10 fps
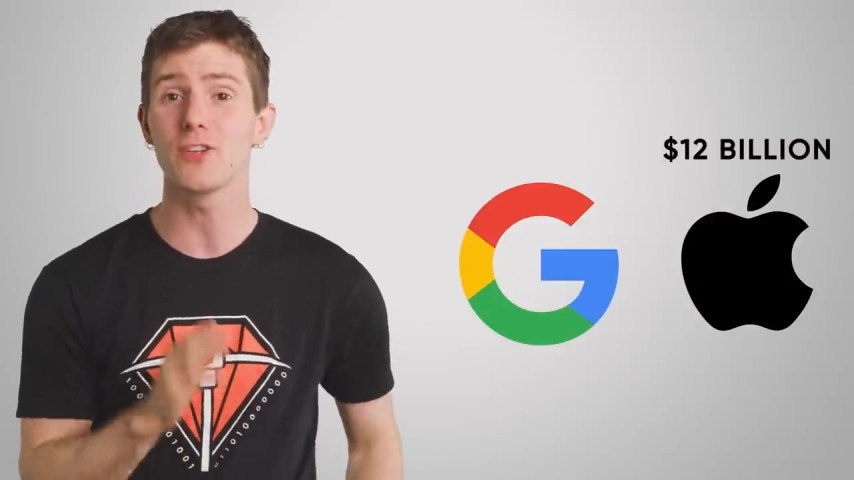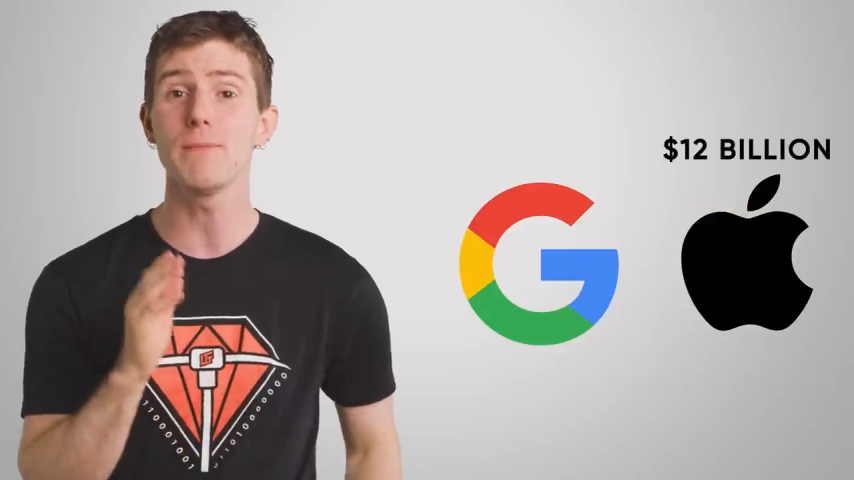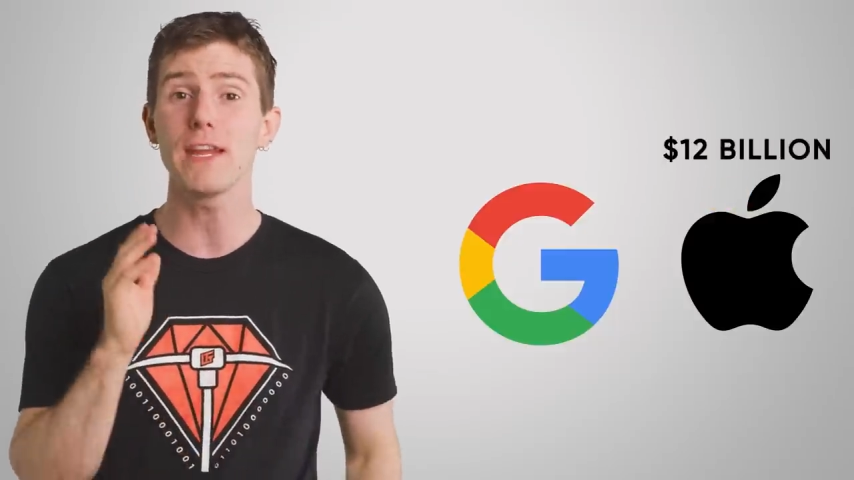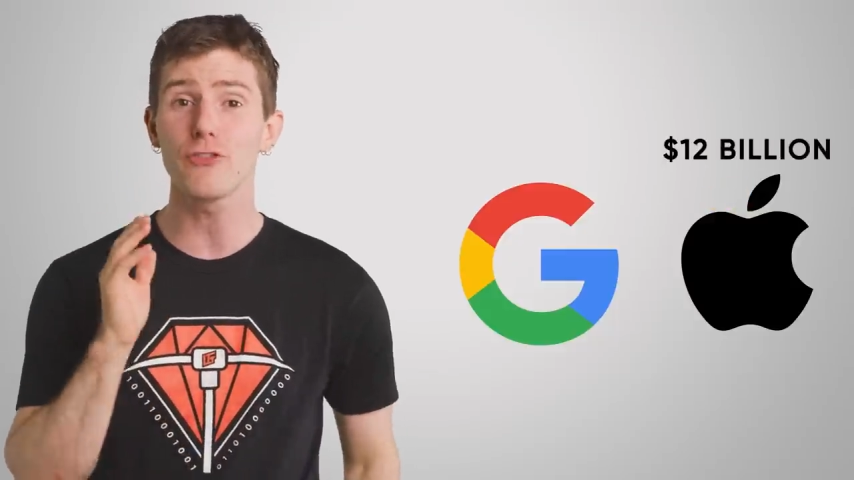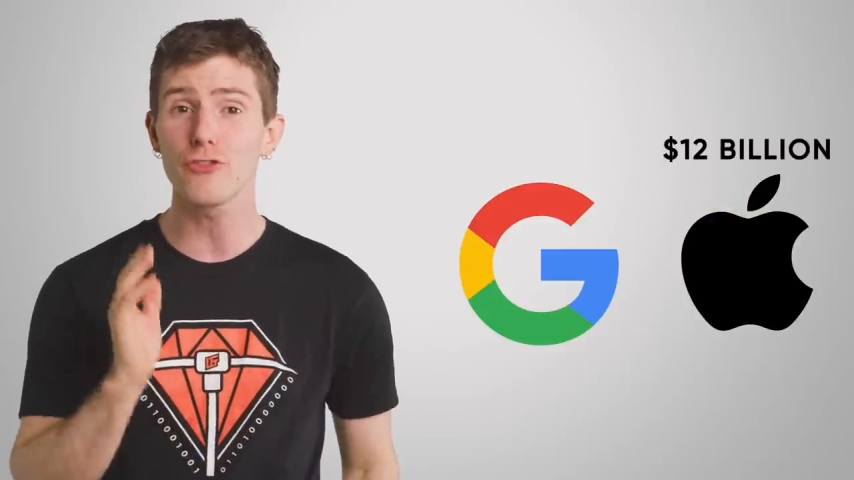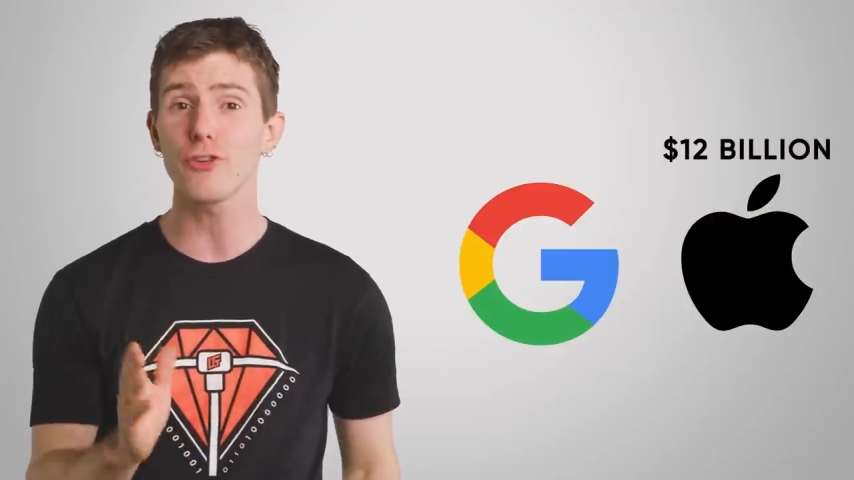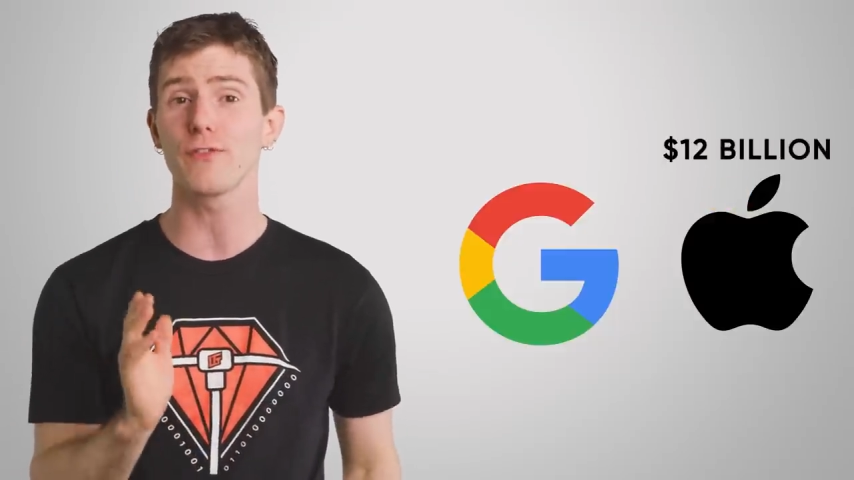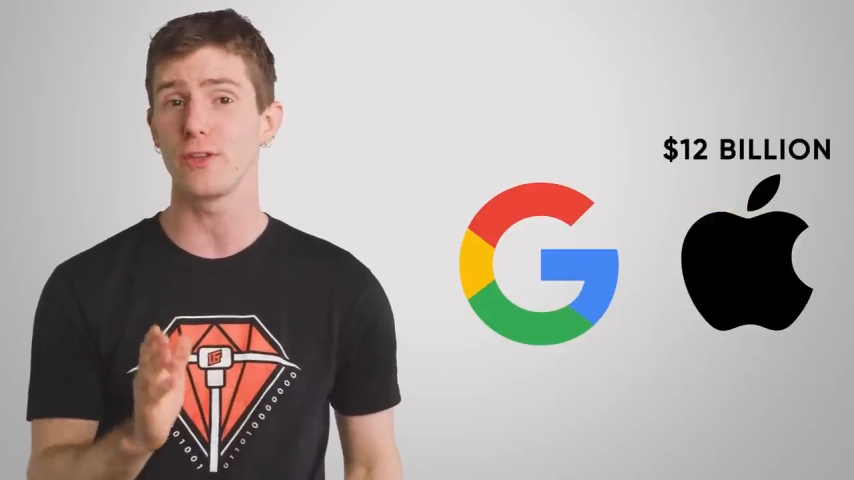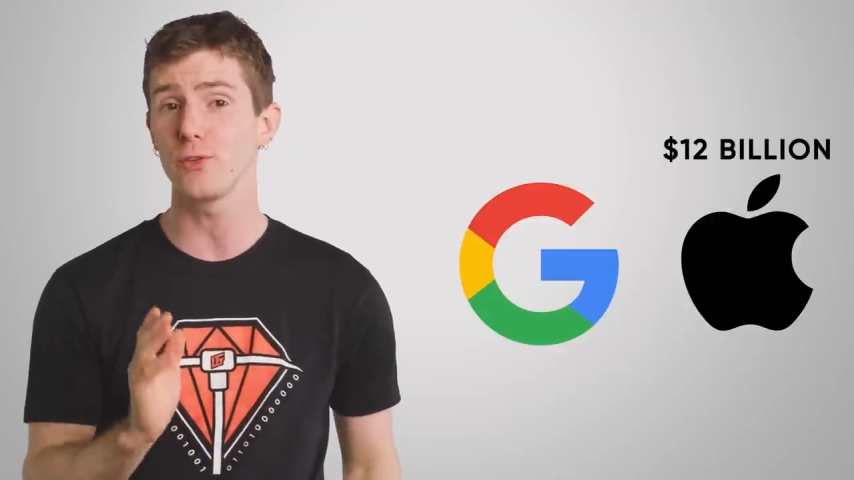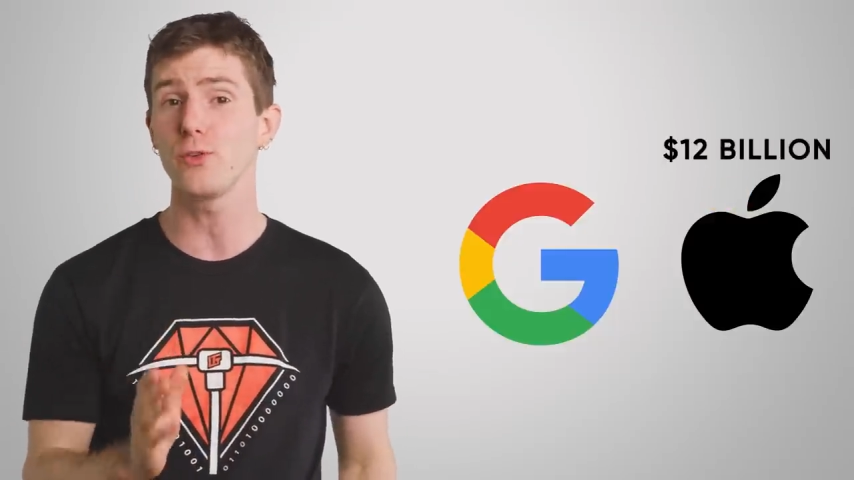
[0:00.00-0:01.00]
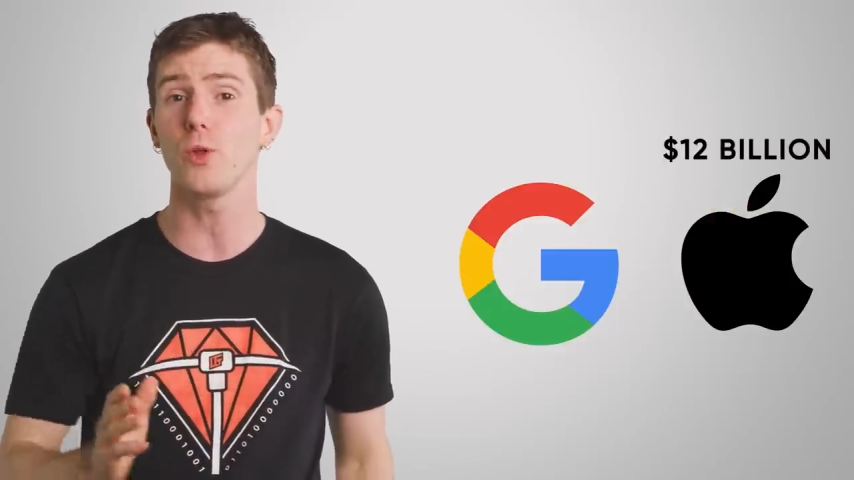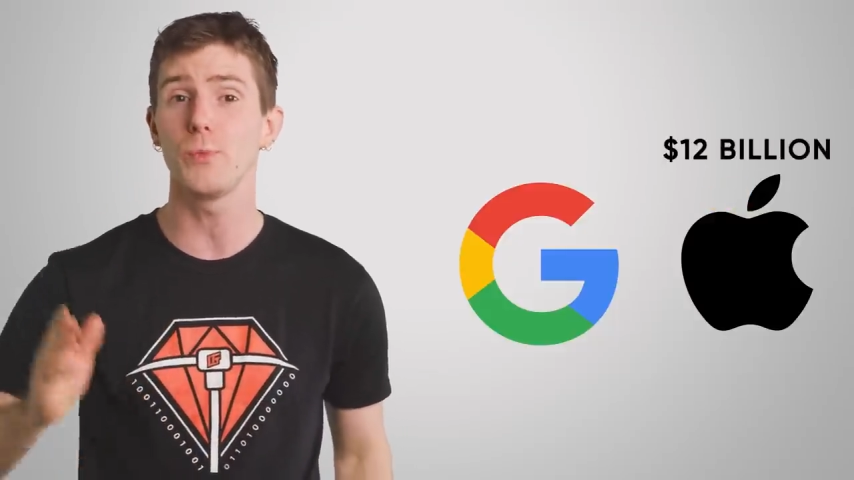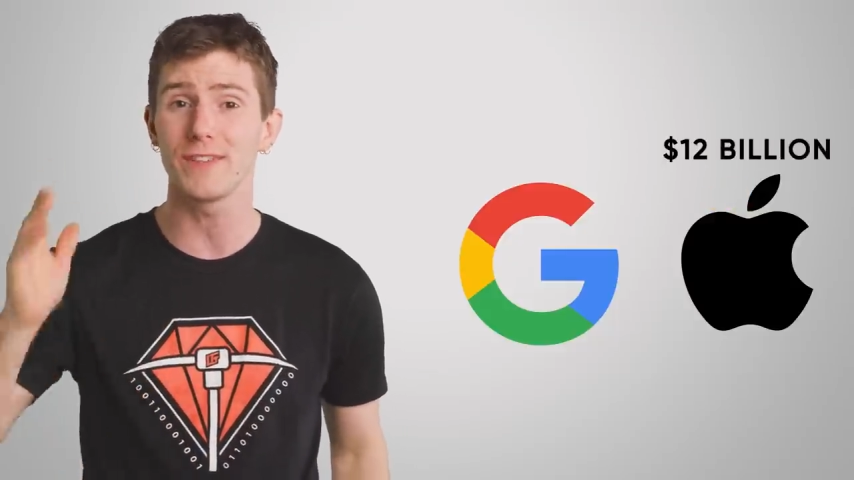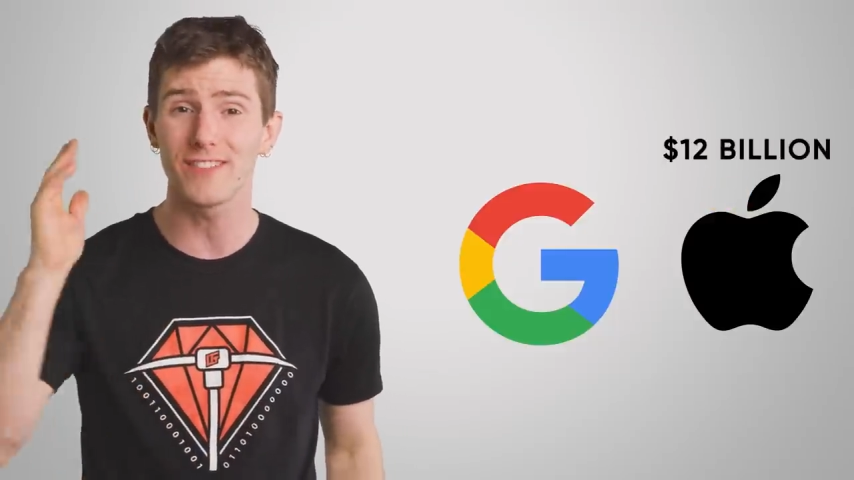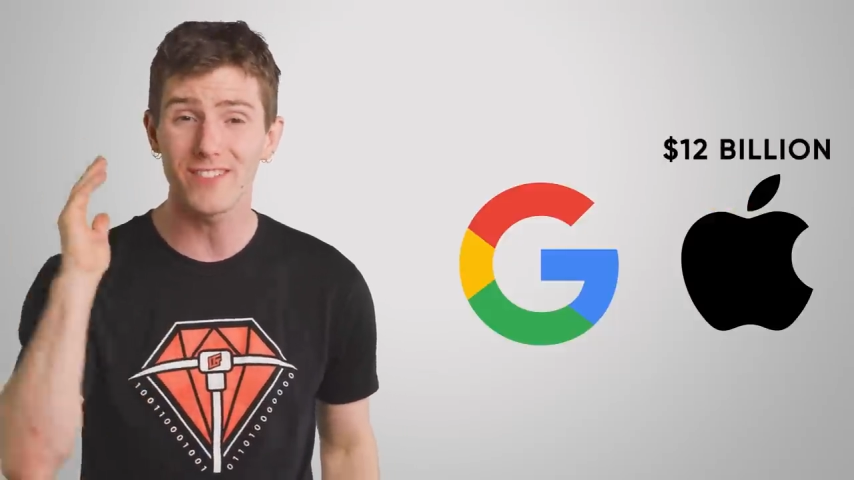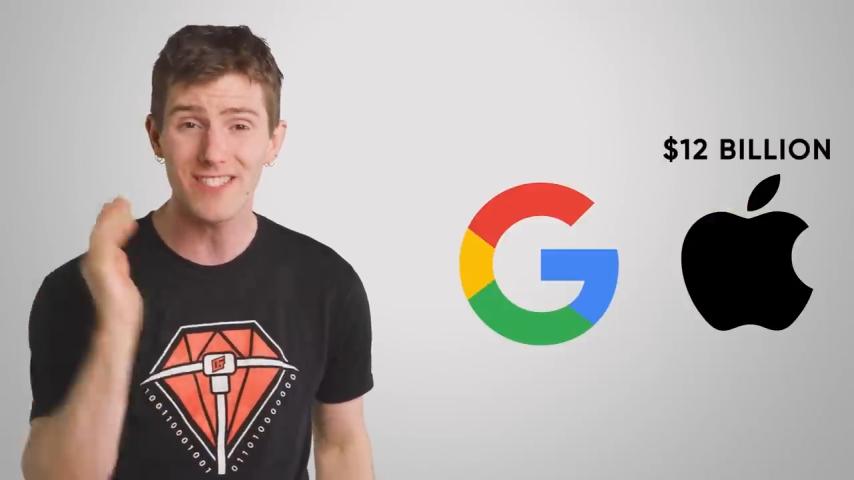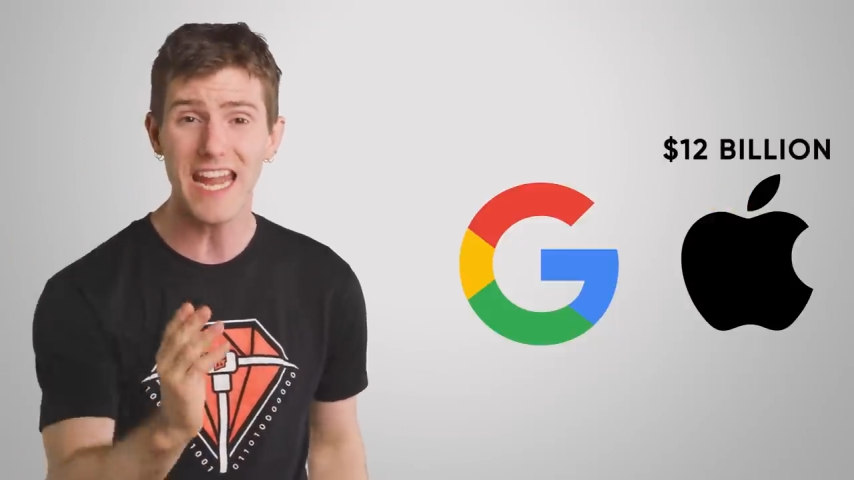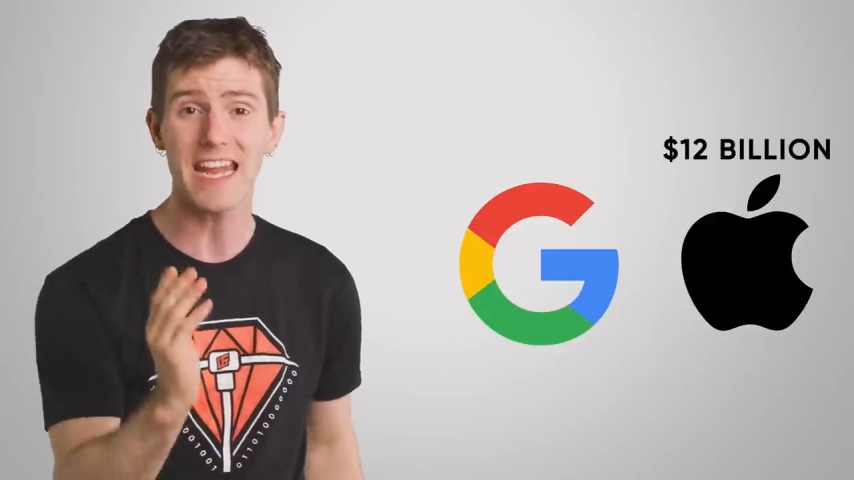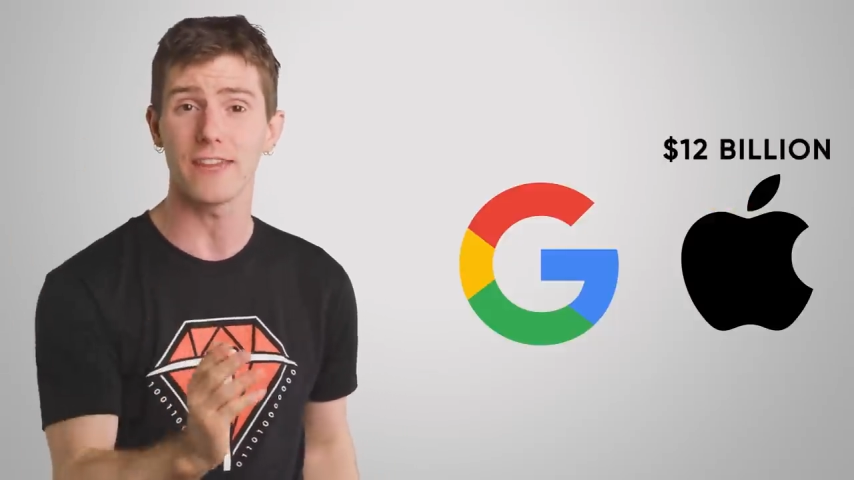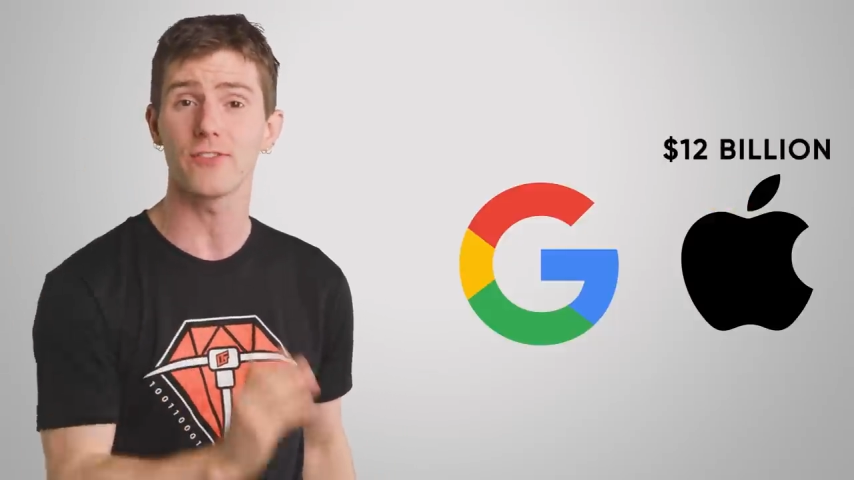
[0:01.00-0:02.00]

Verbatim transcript: to make sure that Google would stay